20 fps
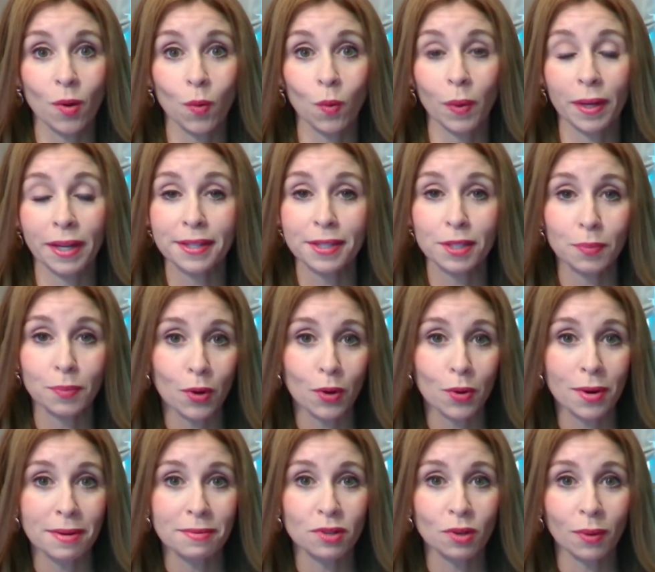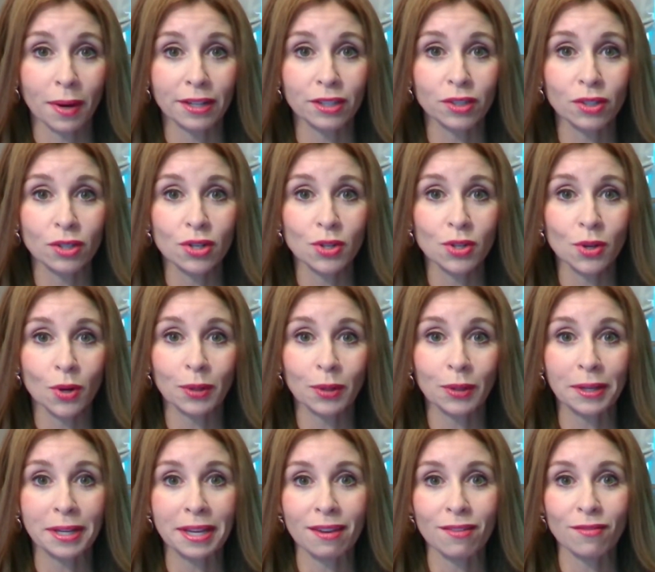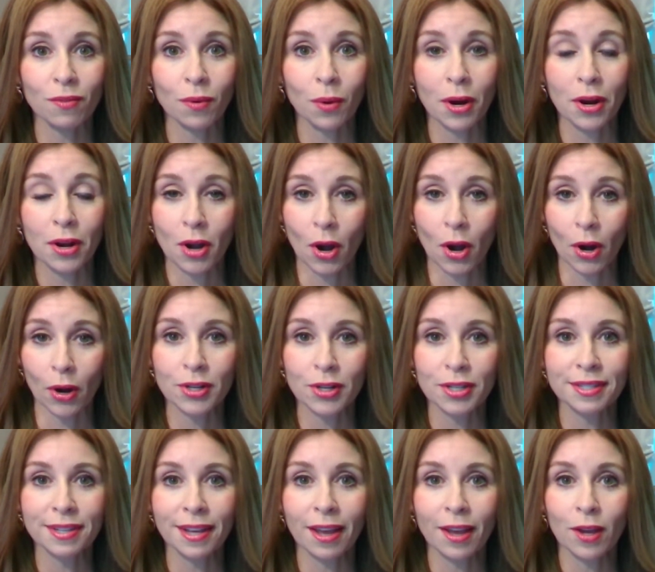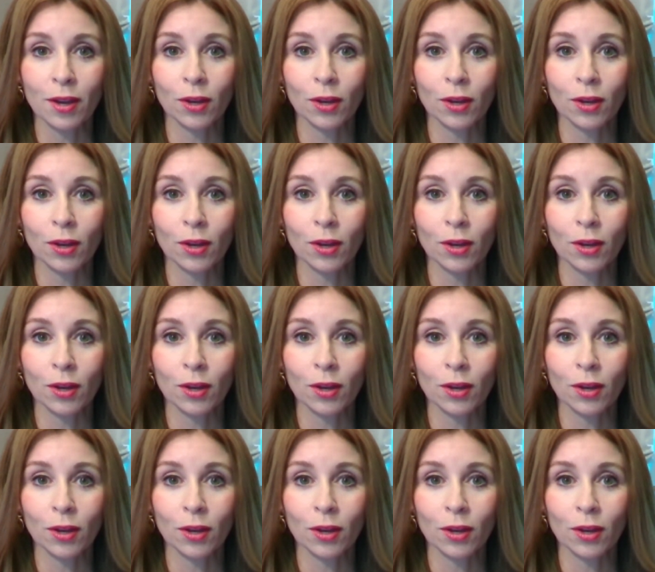We as program directors are looking for a nurse